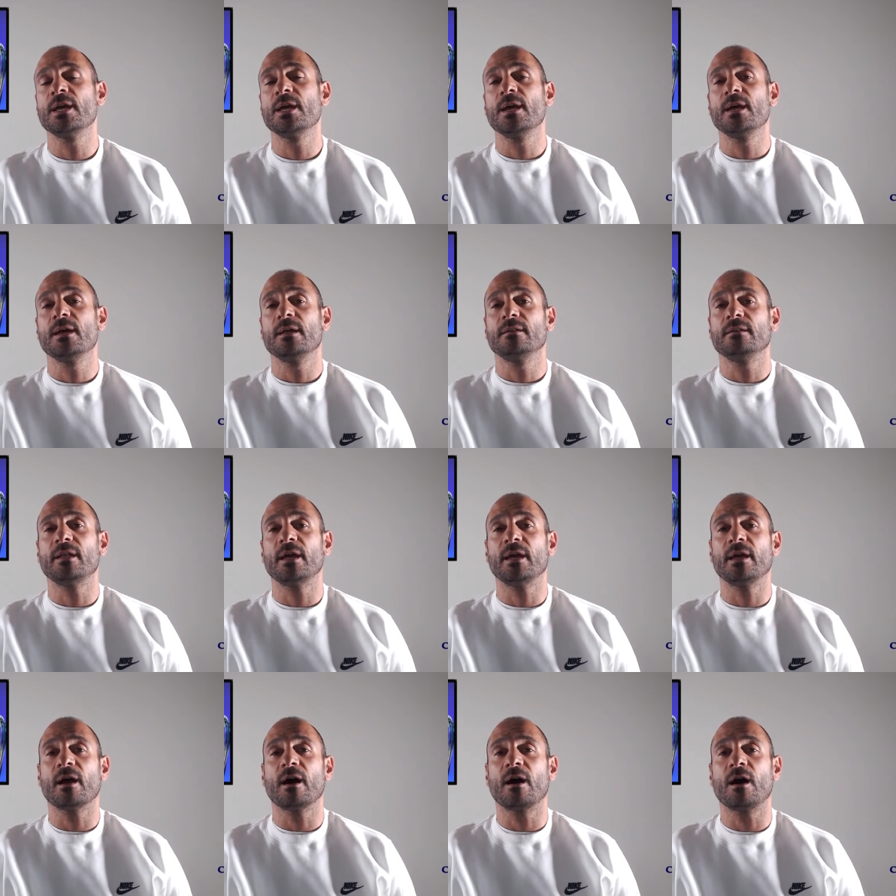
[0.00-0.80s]

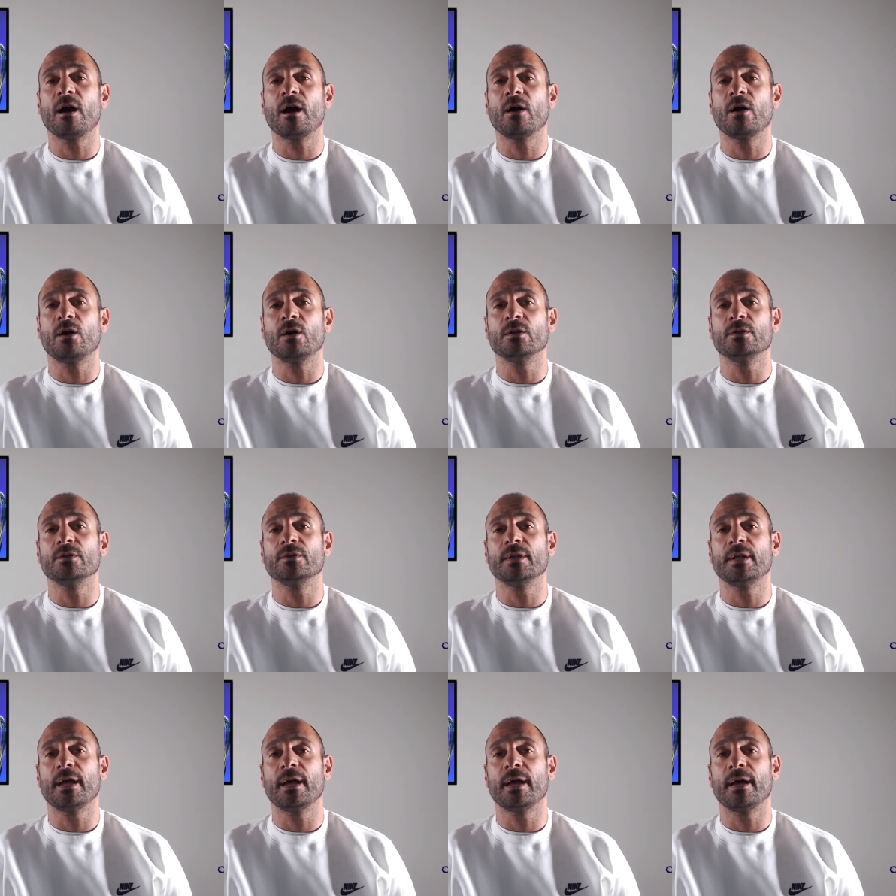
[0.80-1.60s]
They are
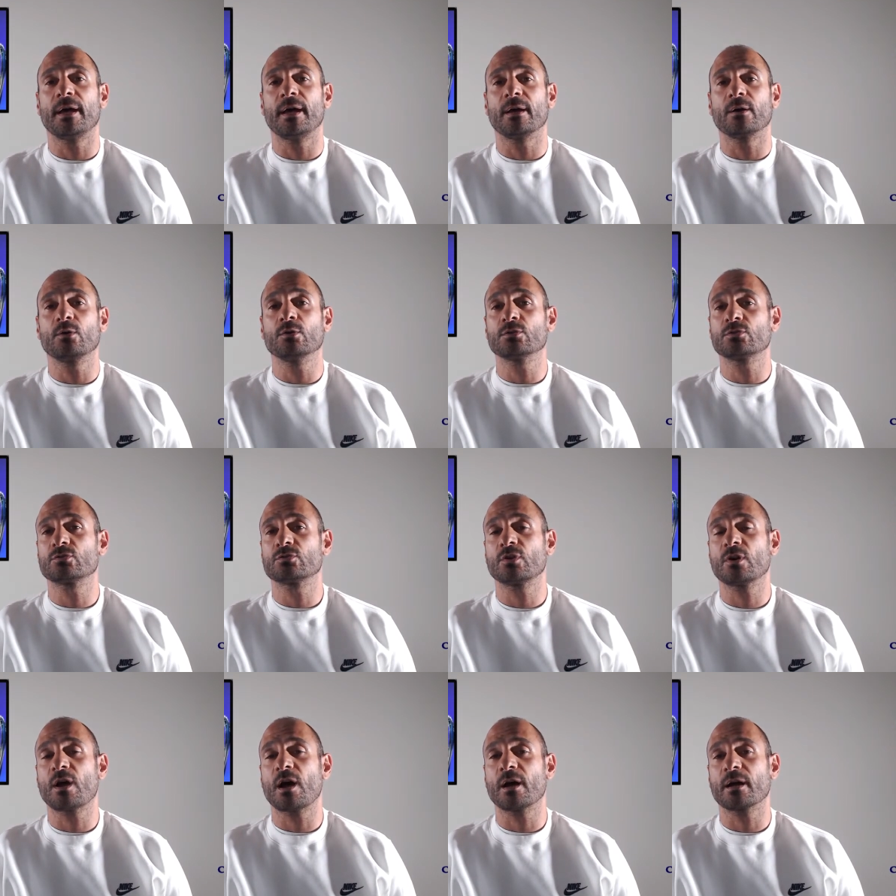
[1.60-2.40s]
on a good
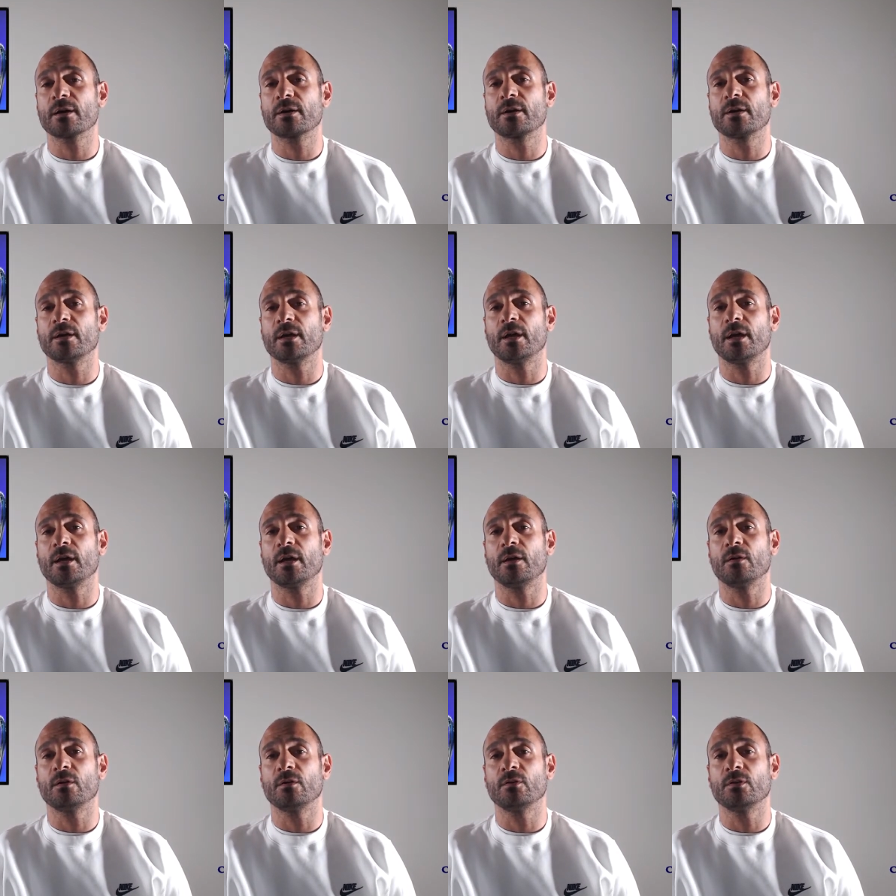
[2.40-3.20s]
track,
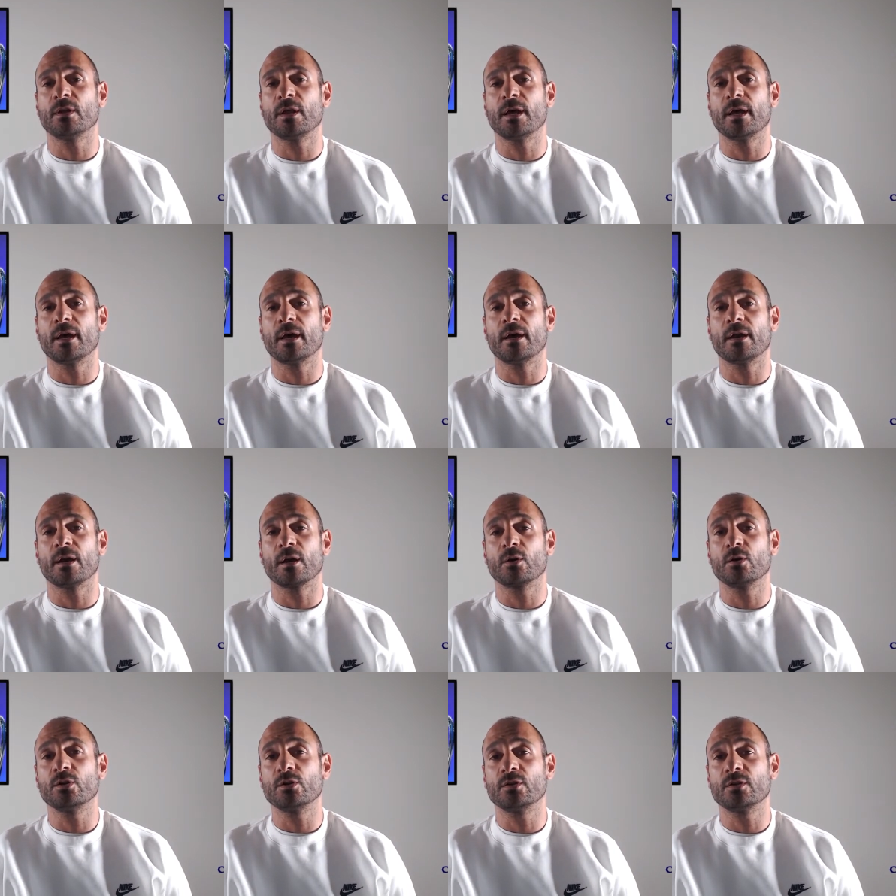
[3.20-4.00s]
on a
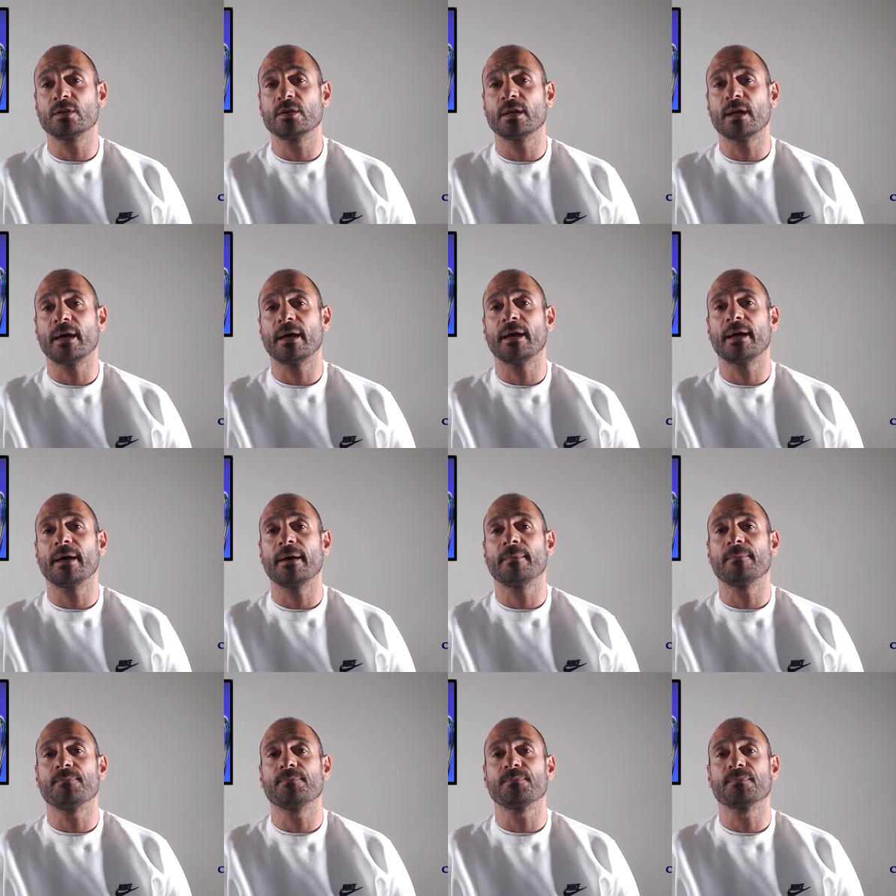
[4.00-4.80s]
good
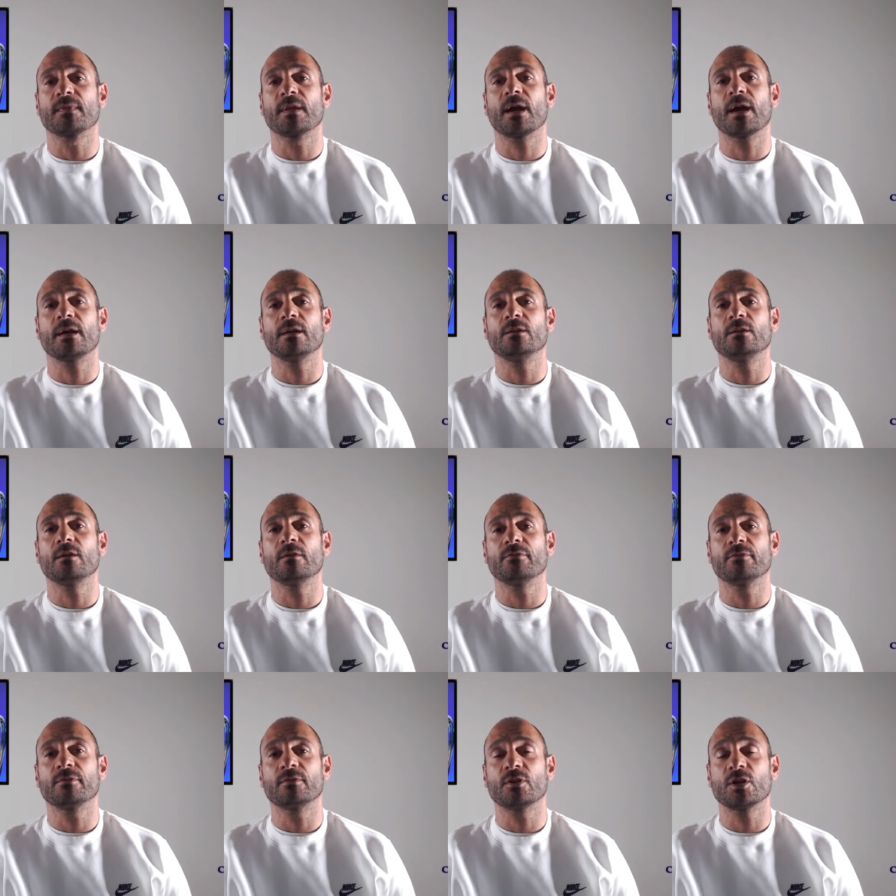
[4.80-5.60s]
kind
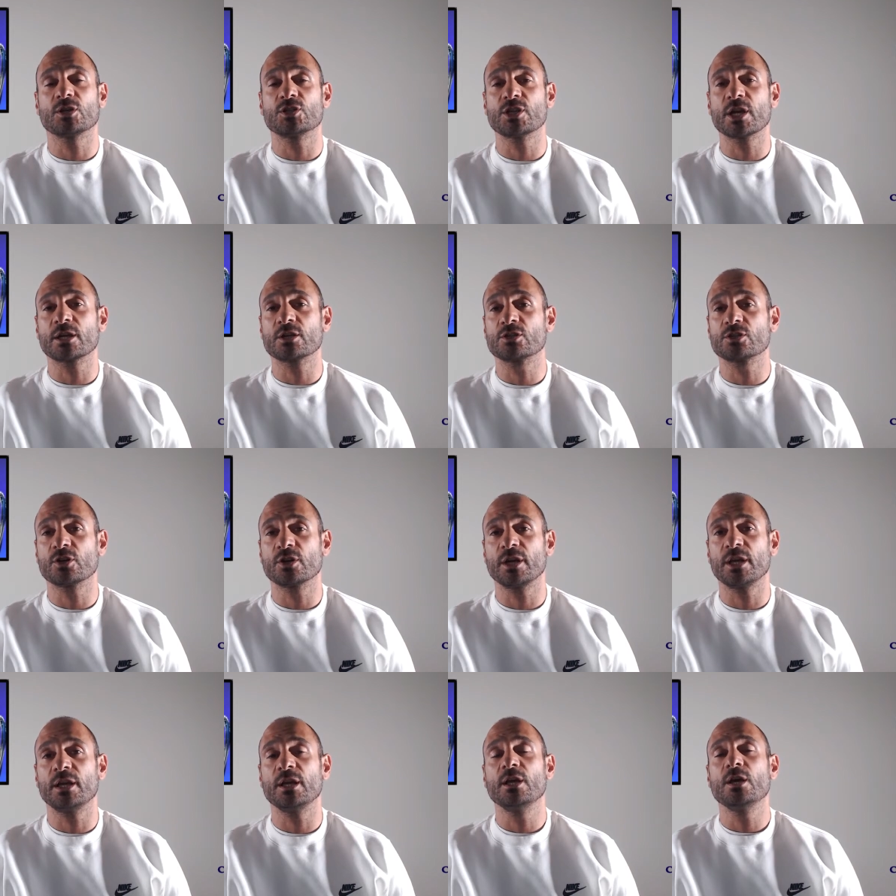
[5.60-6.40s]
of
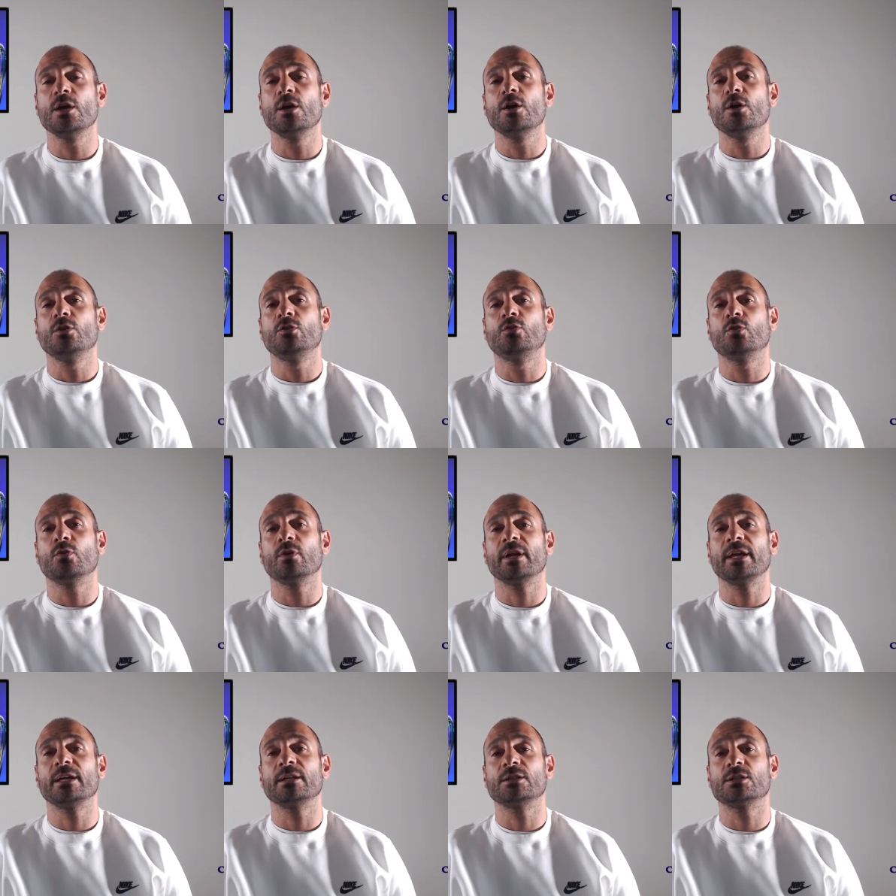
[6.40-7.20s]
trajectory to
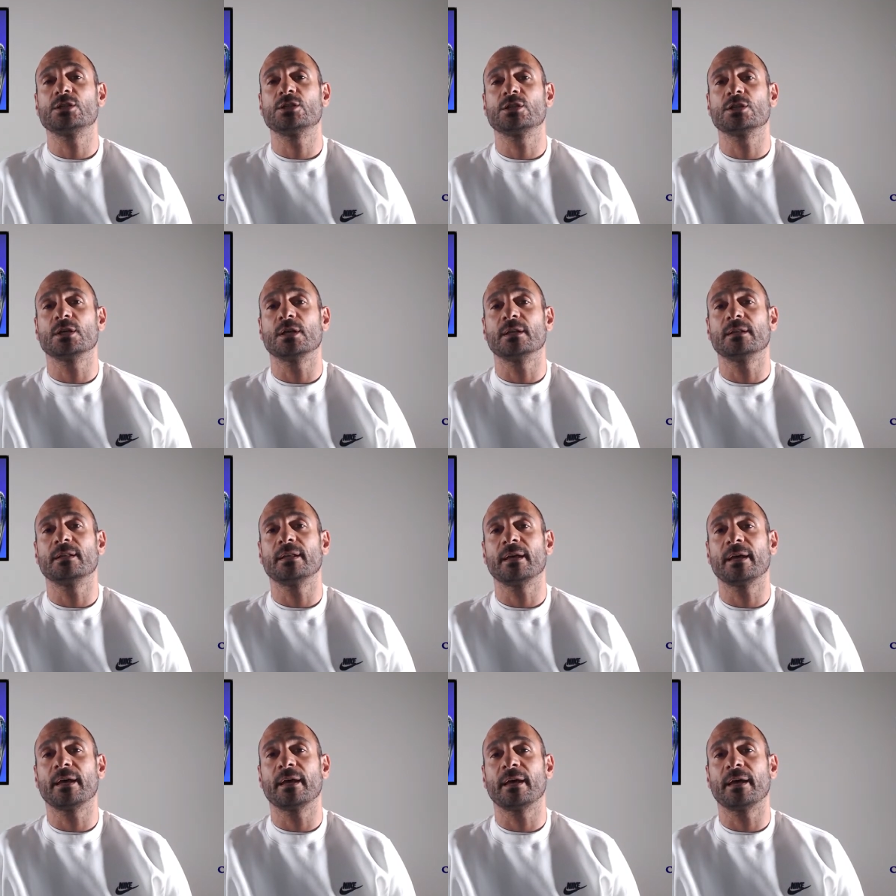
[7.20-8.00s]
reach
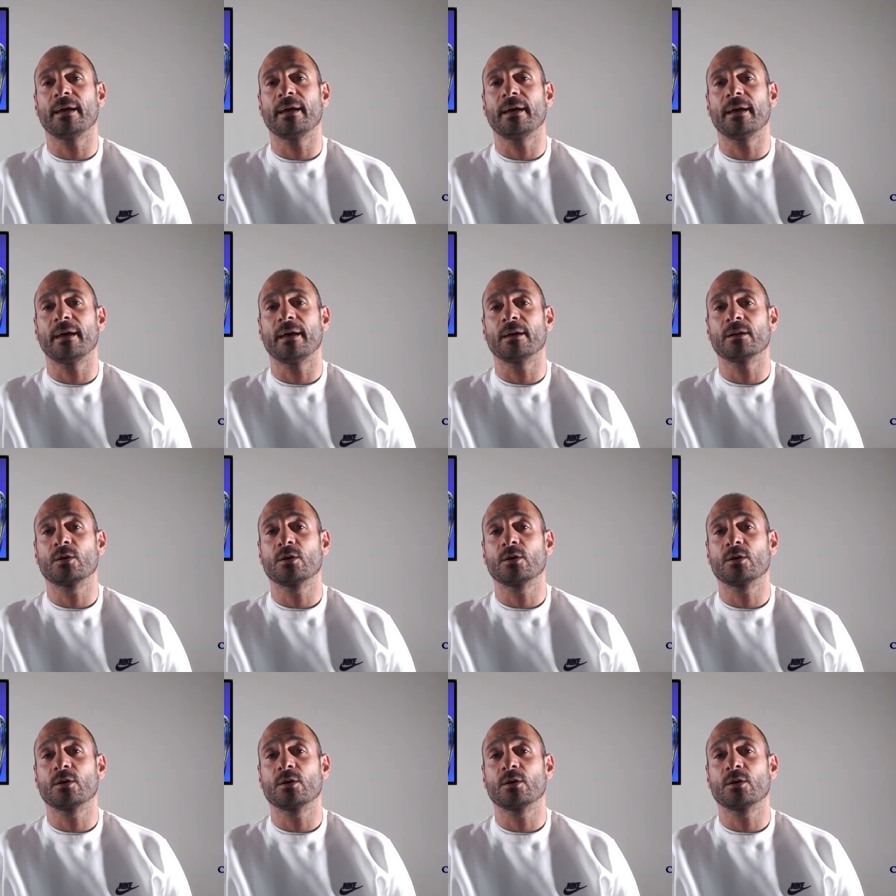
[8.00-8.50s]
the